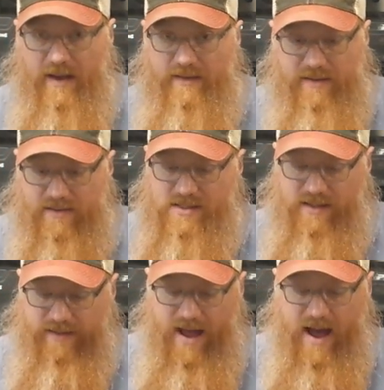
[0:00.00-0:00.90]
There's a
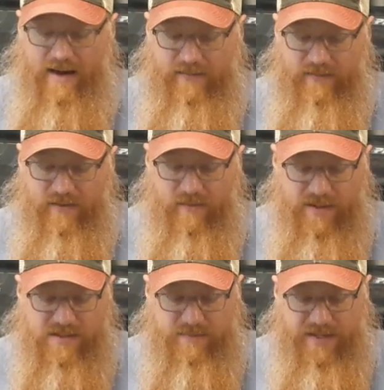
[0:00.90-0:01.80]
lot of little
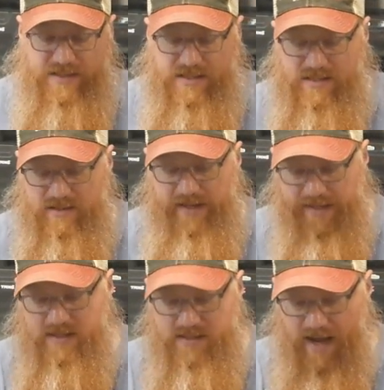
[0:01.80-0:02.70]
bits and pieces
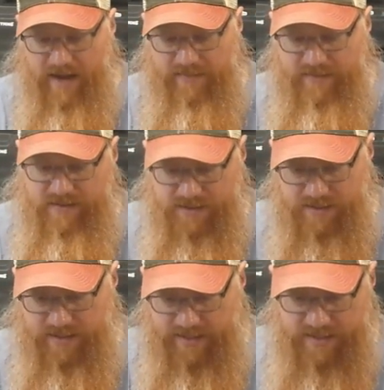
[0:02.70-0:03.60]
inside of
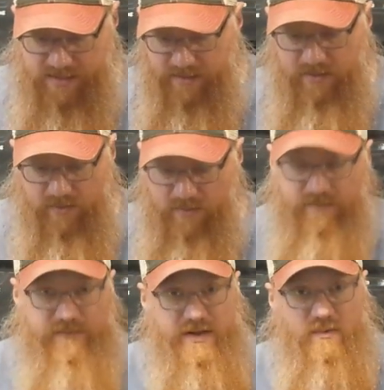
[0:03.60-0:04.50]
just this little
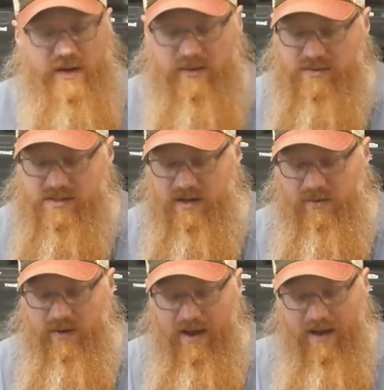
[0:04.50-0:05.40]
fifth wheel.
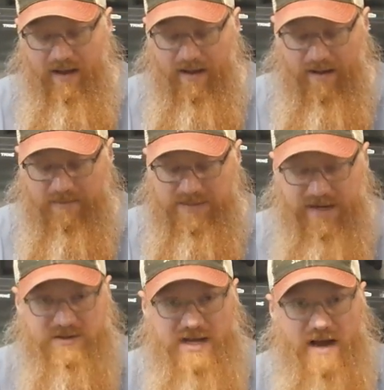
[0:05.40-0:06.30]
So um, take
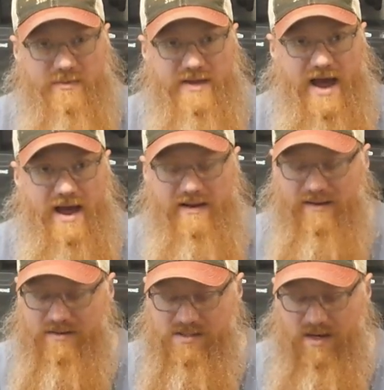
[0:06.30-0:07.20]
your time with that.
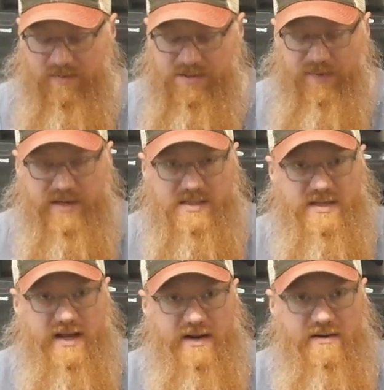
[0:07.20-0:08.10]
There's a couple springs
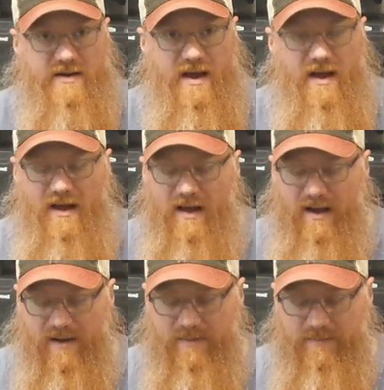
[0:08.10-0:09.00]
in there.
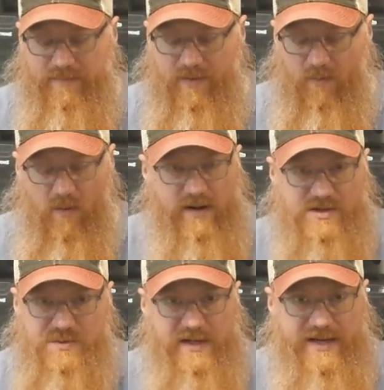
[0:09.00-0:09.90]
Um, one
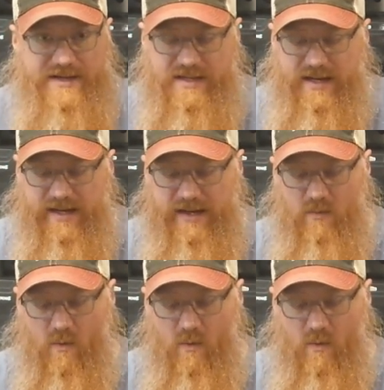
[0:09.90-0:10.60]
is really easy to get in.